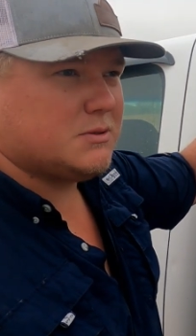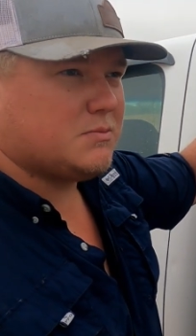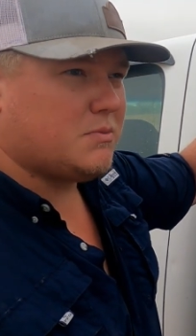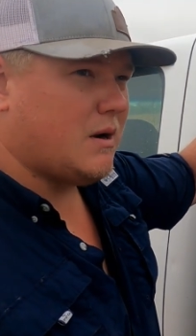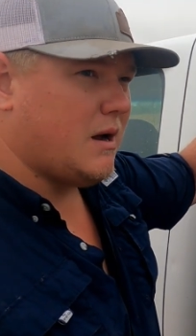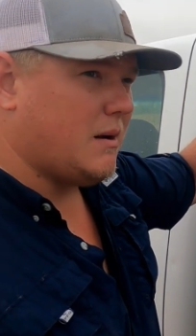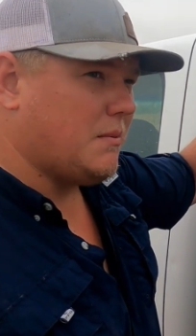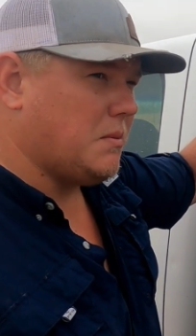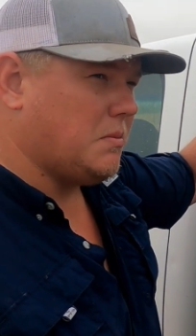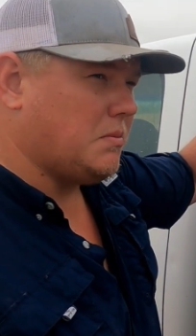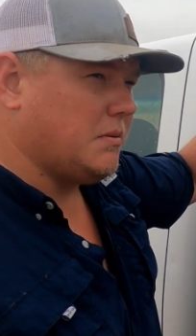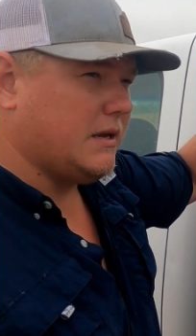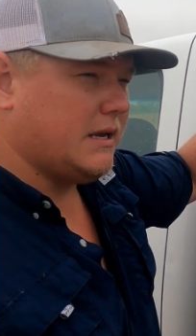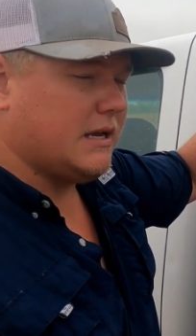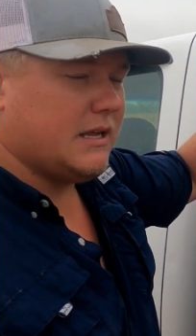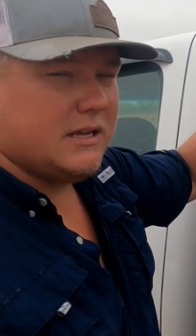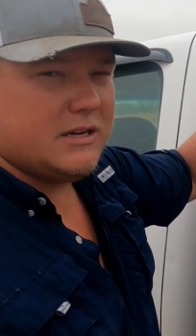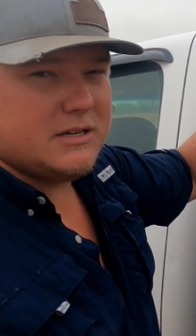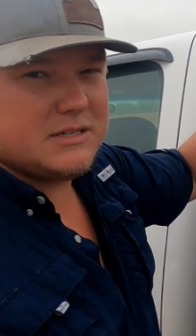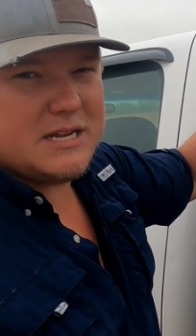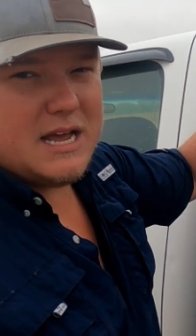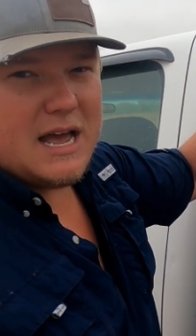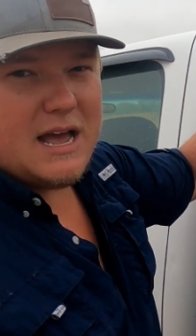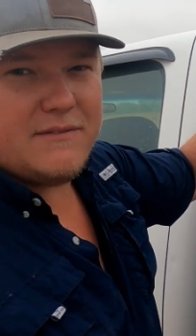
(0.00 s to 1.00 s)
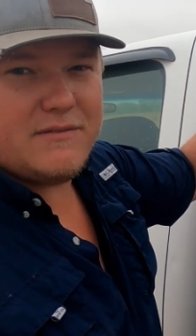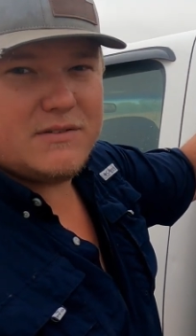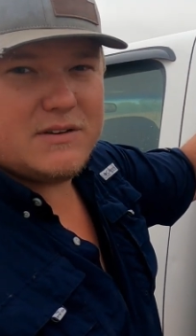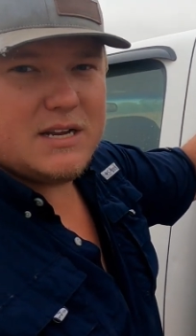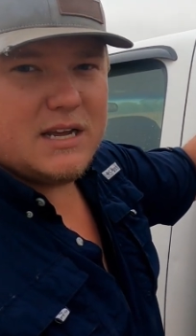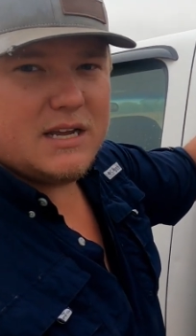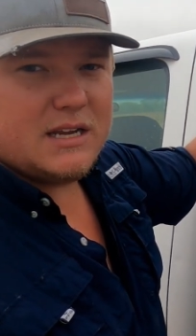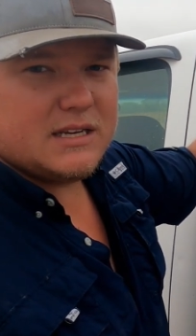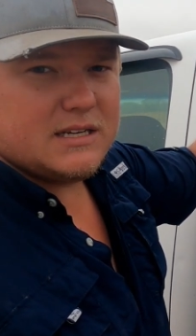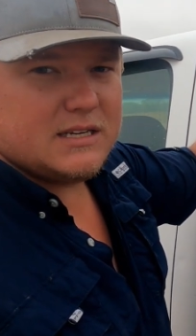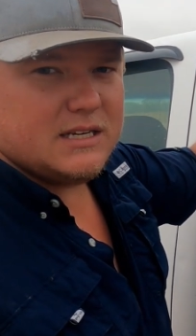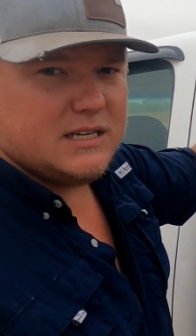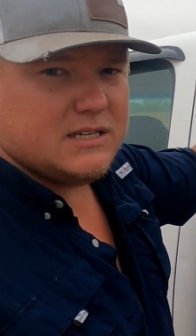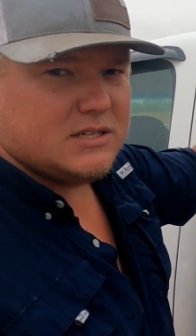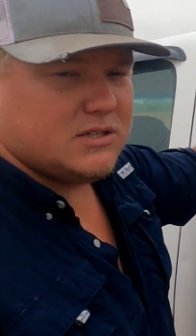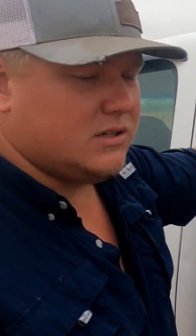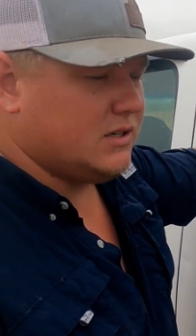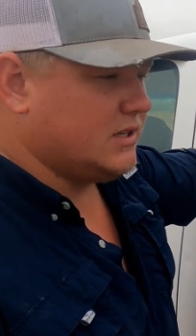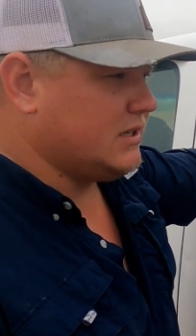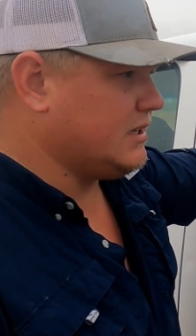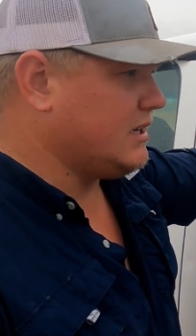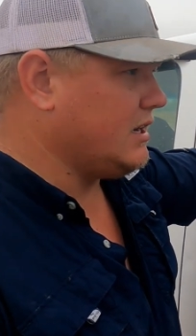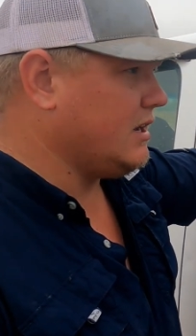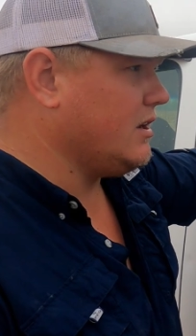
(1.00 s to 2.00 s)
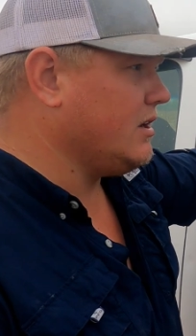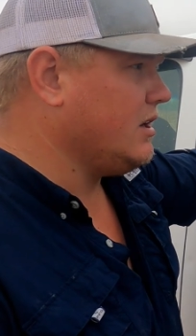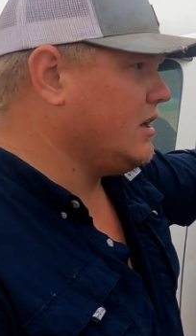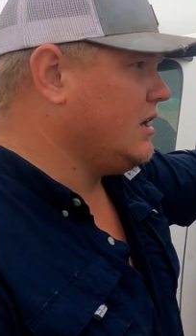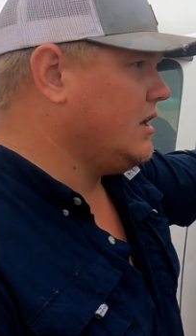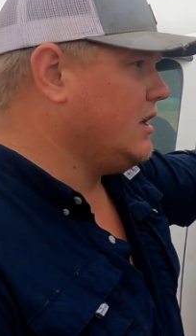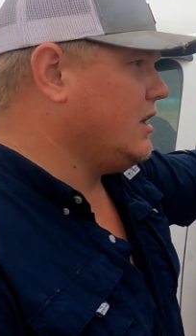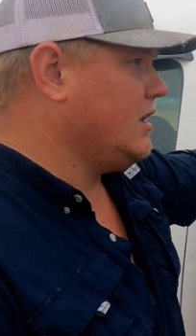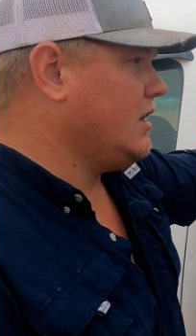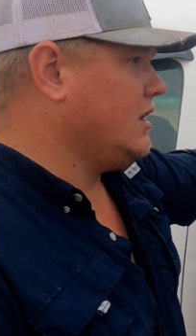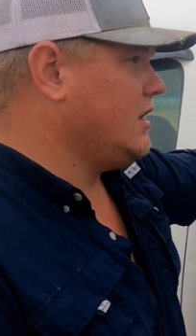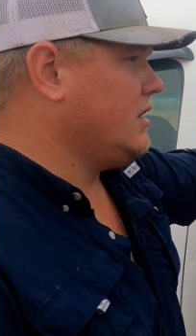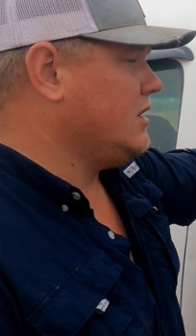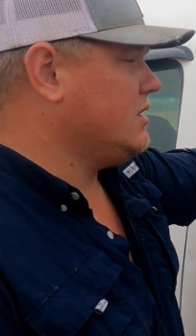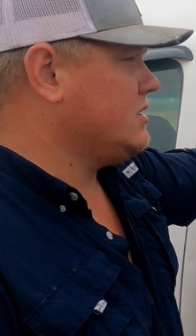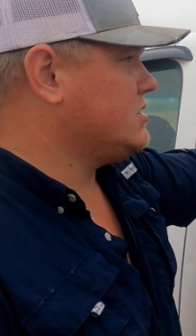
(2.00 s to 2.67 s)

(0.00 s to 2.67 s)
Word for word: There's half a tank of diesel in there. Yep.